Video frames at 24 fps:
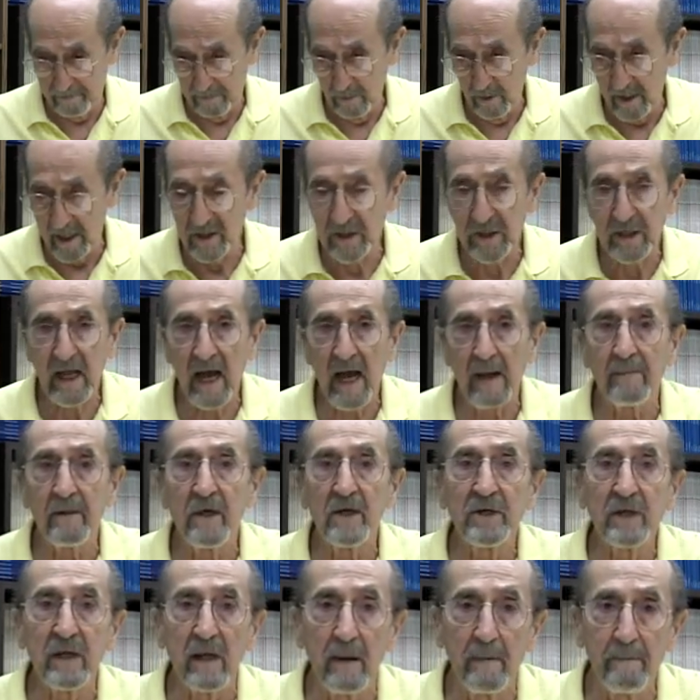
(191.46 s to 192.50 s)

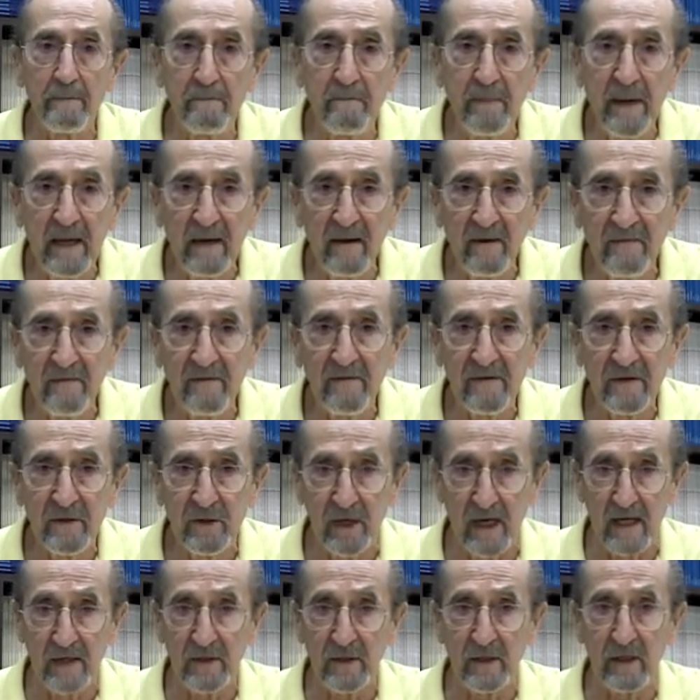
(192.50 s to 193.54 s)
reestablished a bit of
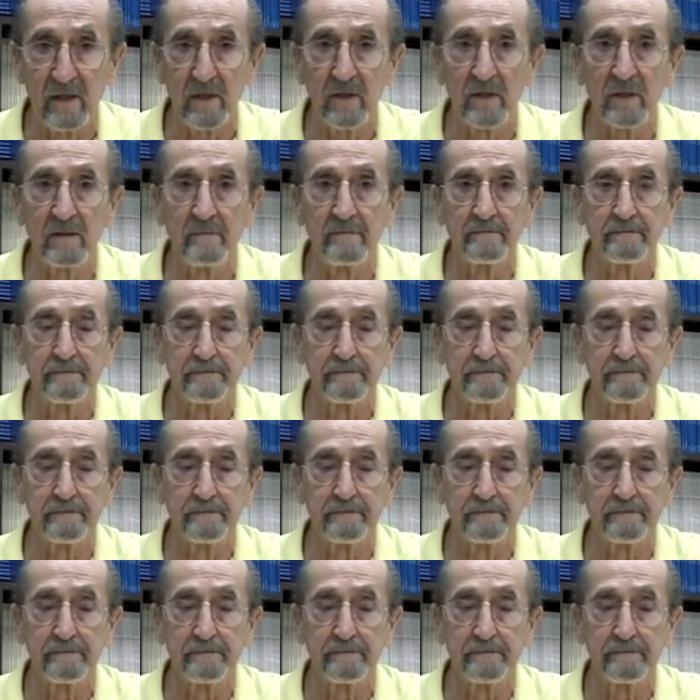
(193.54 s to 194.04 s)
justice.